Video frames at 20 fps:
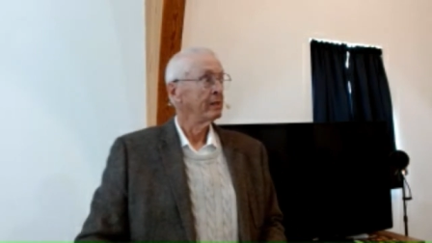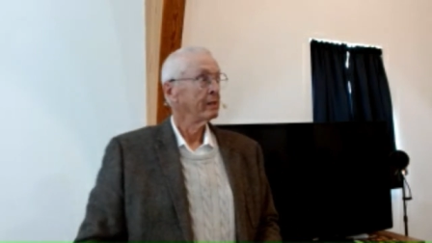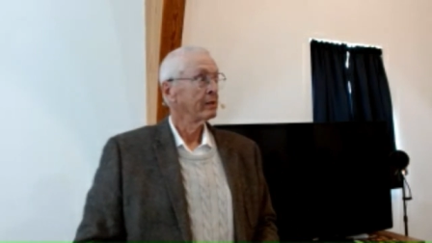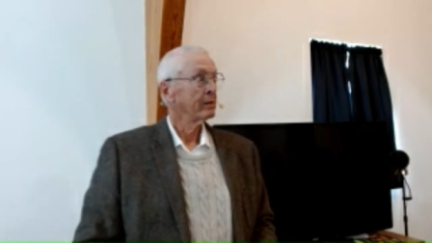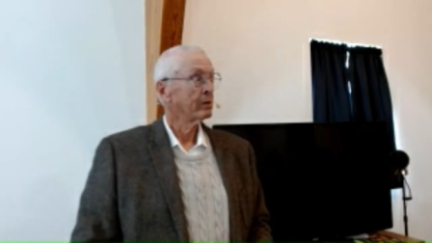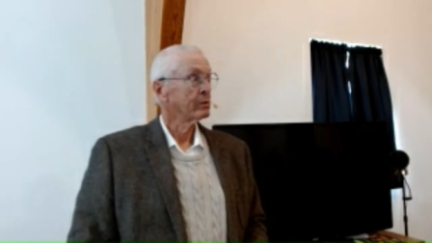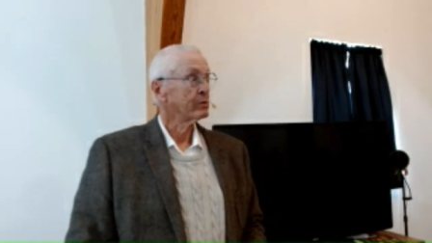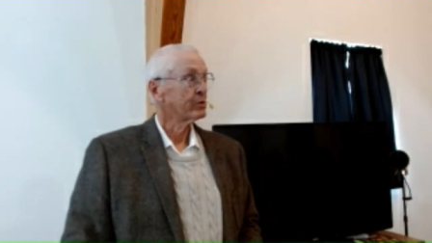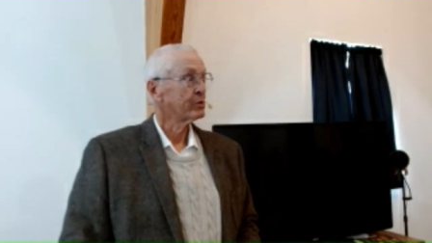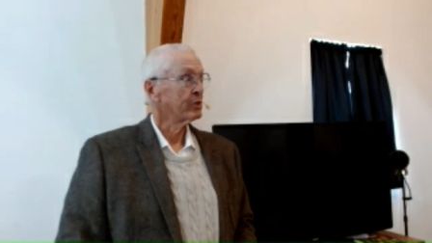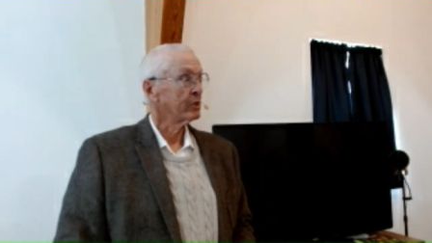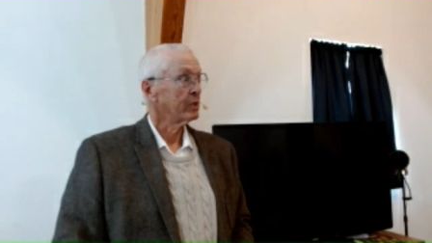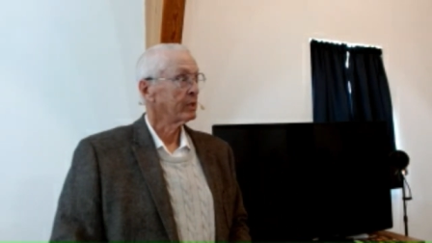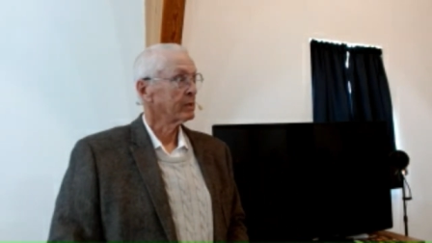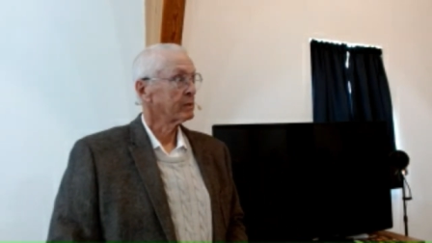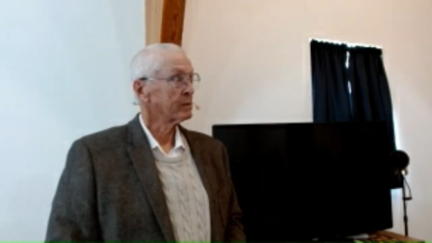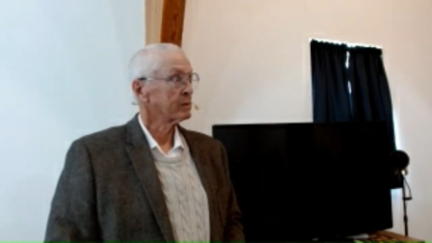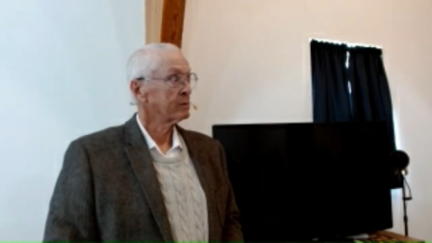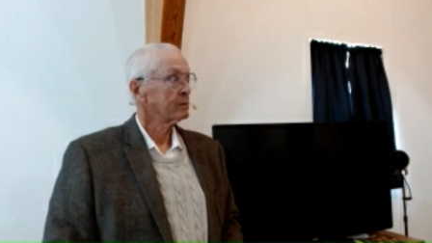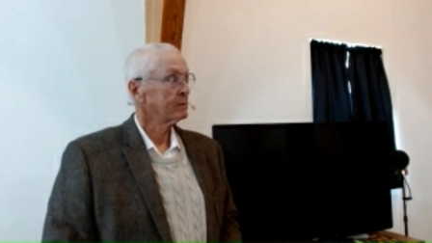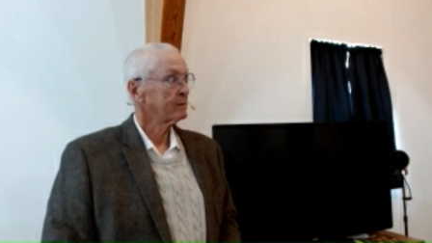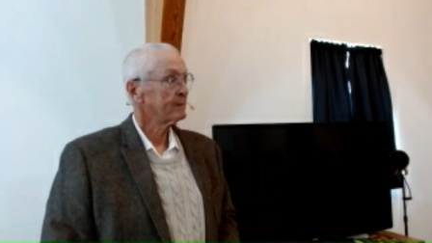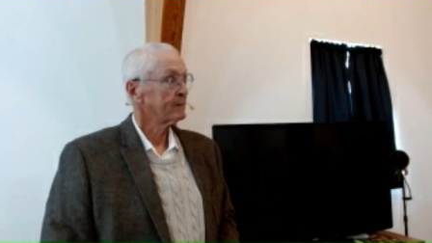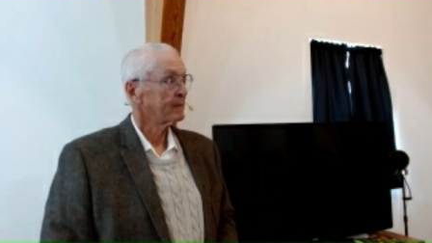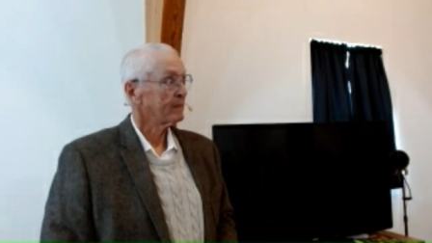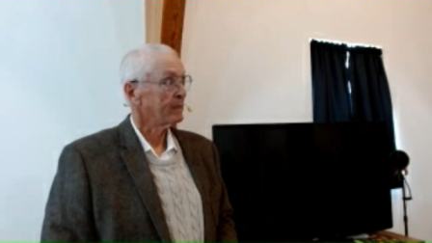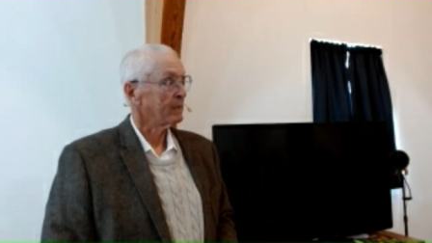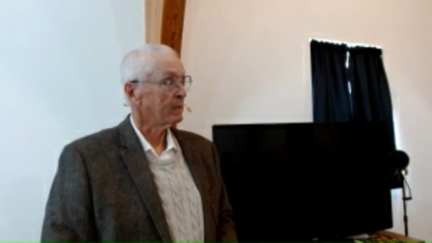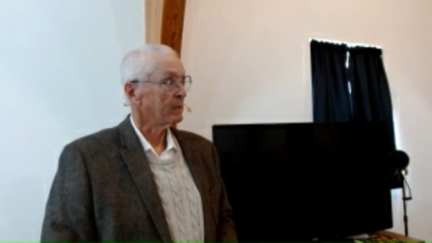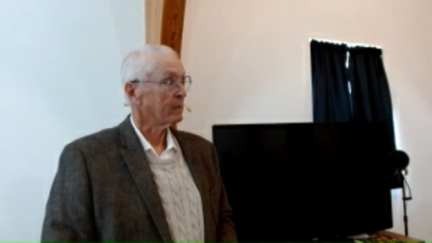those things,
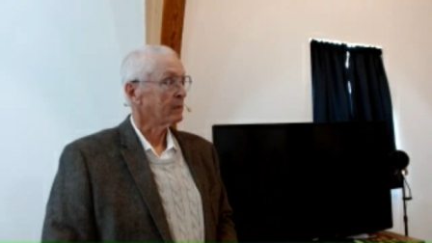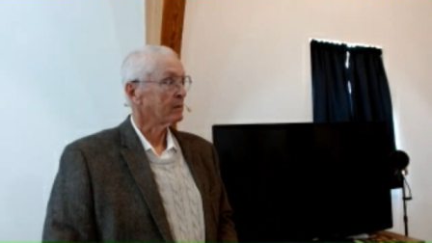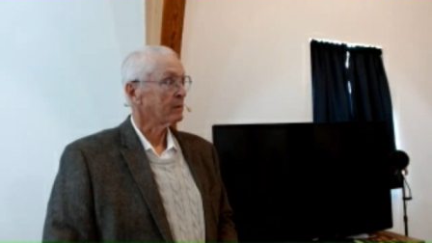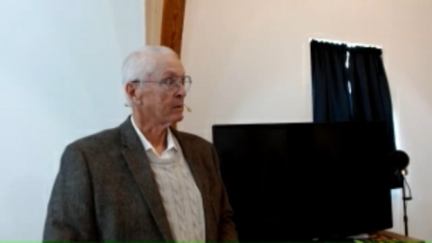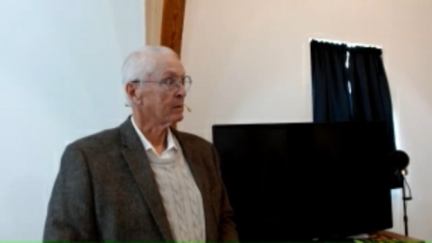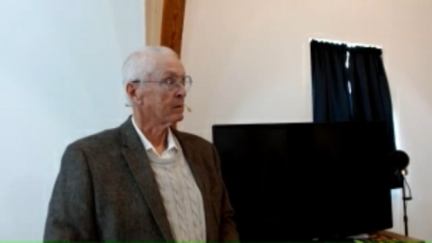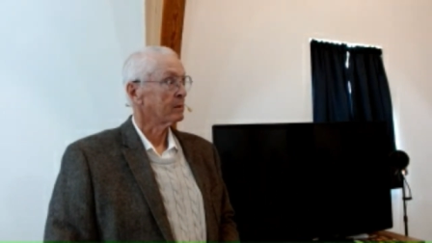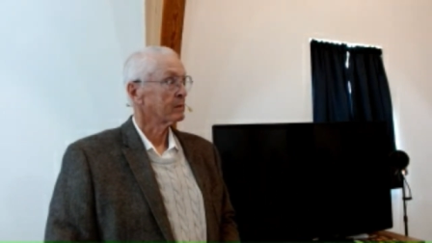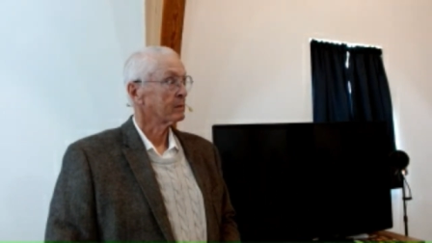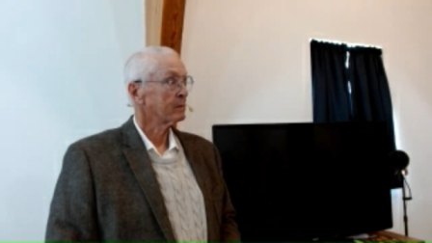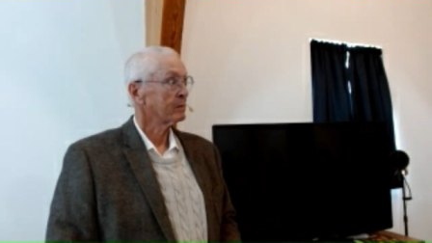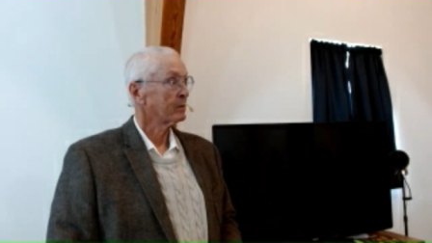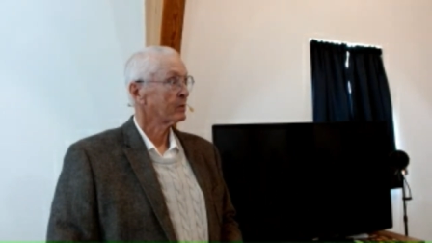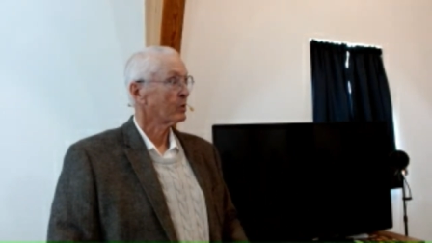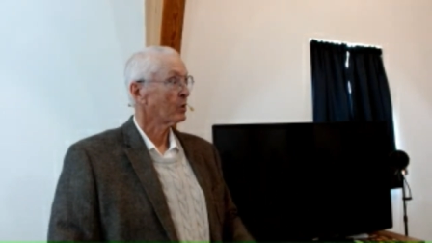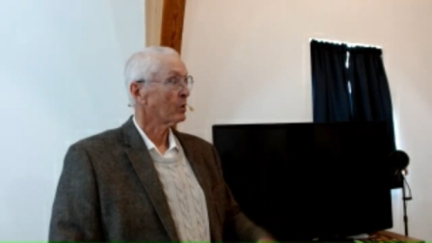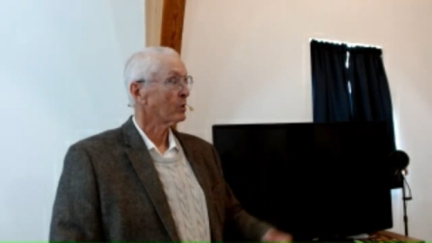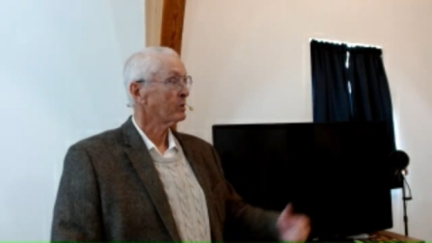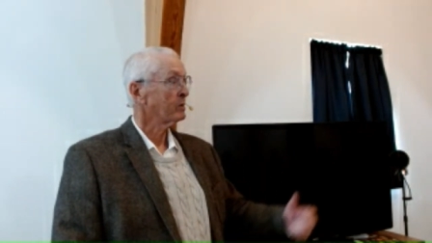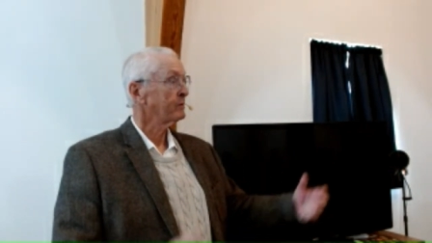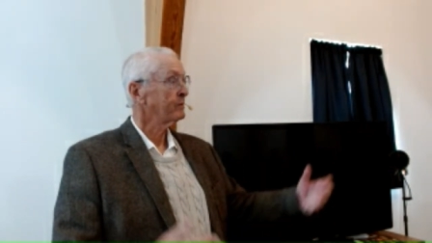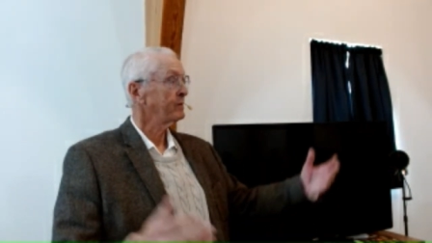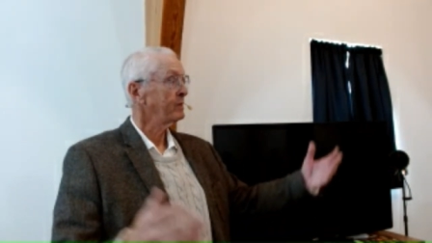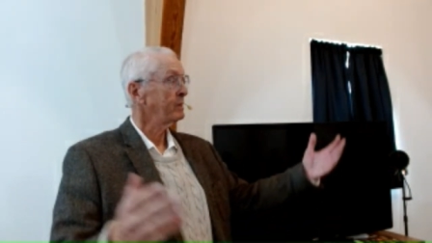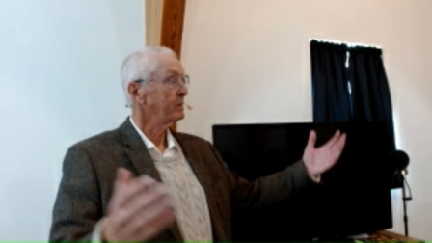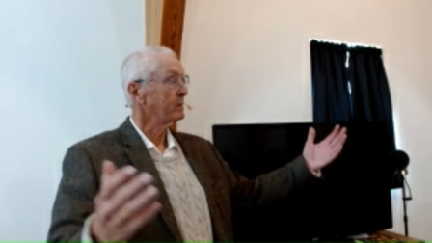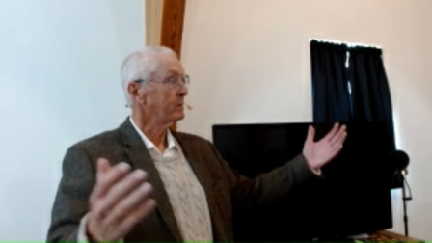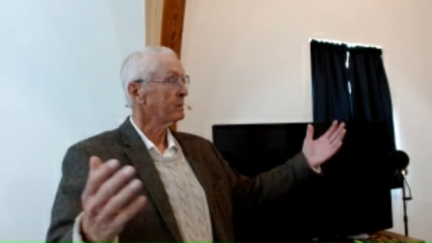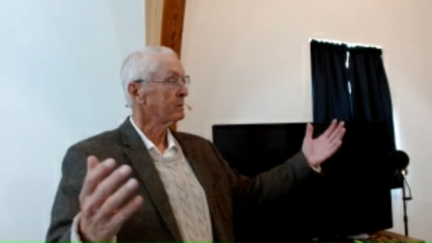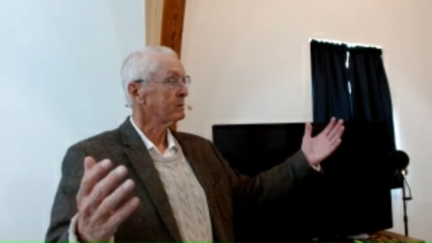and uh, the Garden of
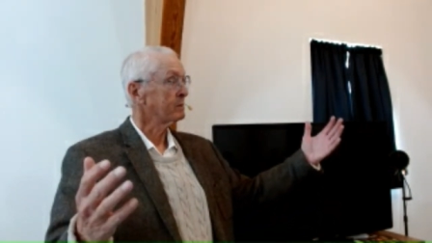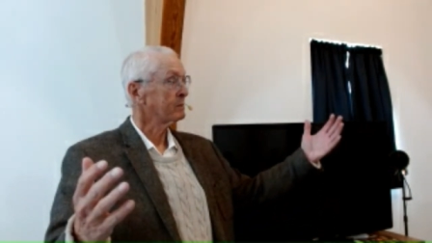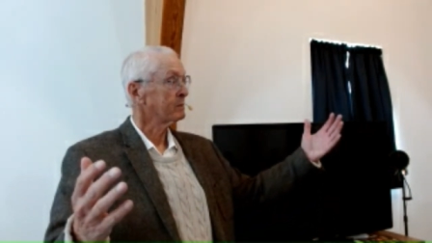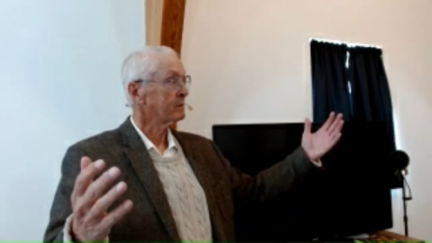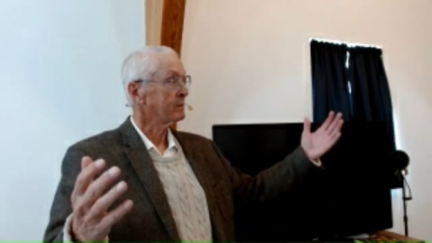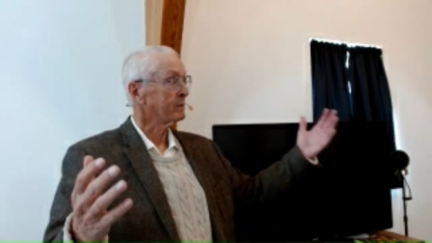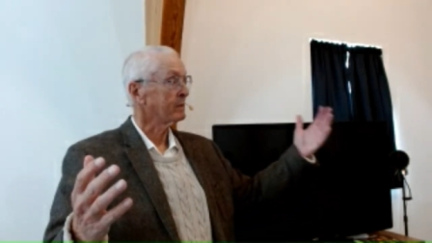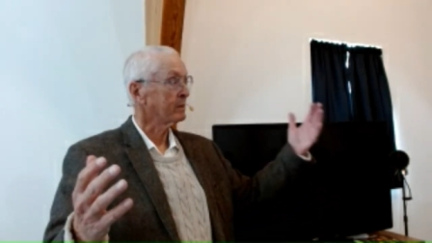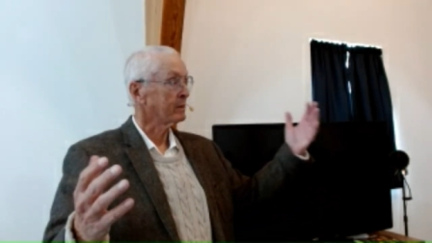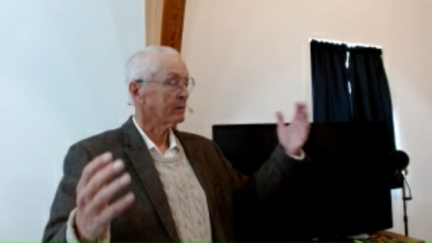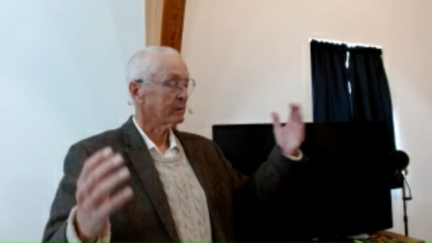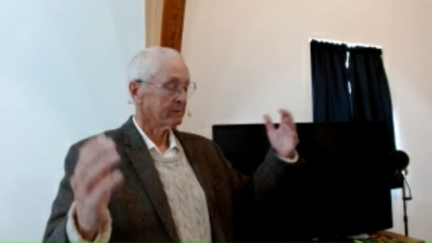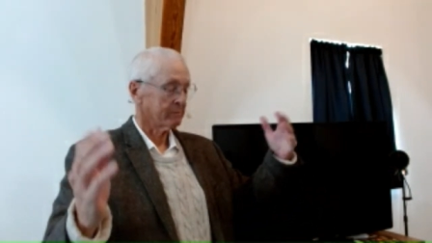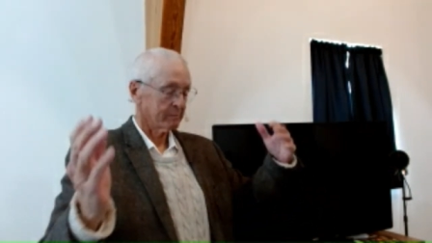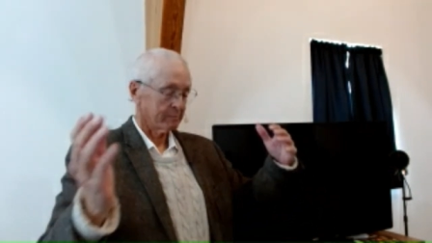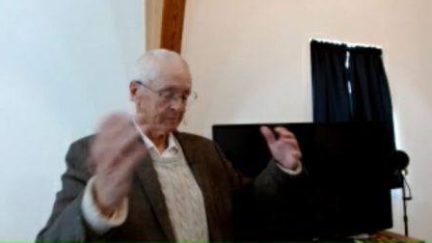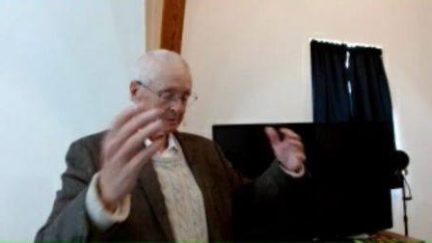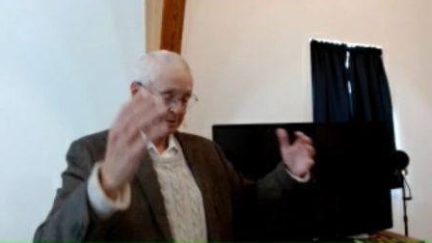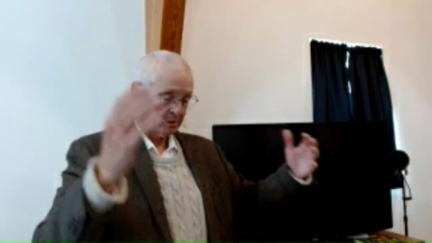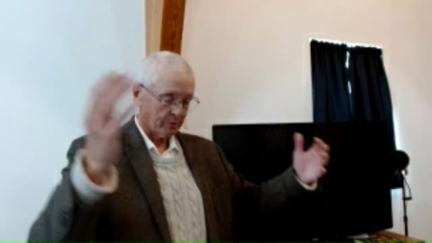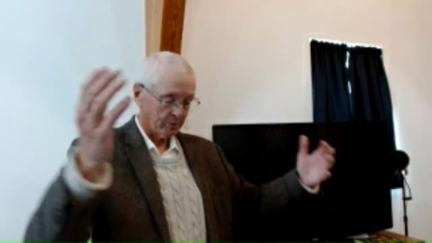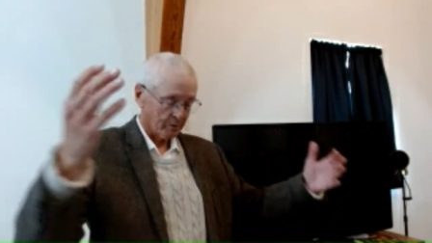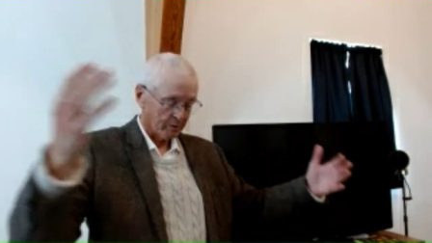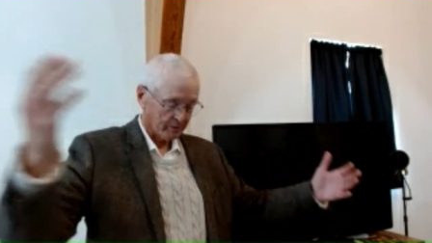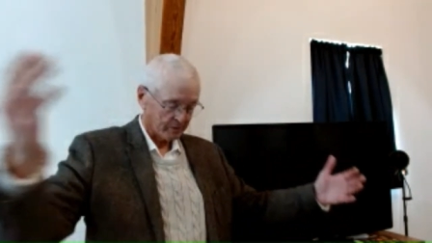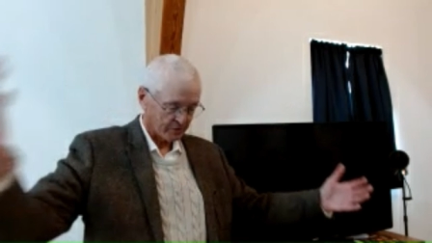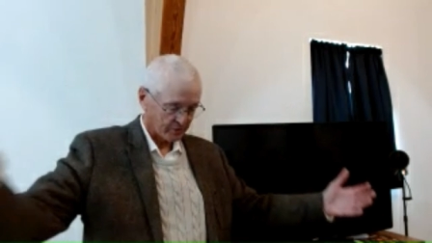Eden, and that cute little